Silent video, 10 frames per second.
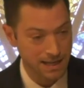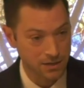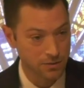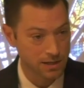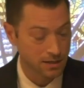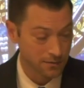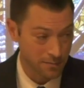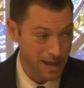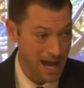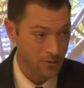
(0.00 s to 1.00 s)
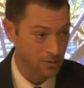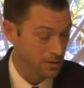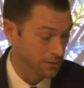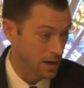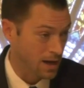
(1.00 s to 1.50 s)
ignorant of the power
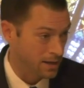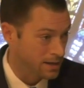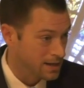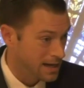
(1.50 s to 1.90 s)
of God.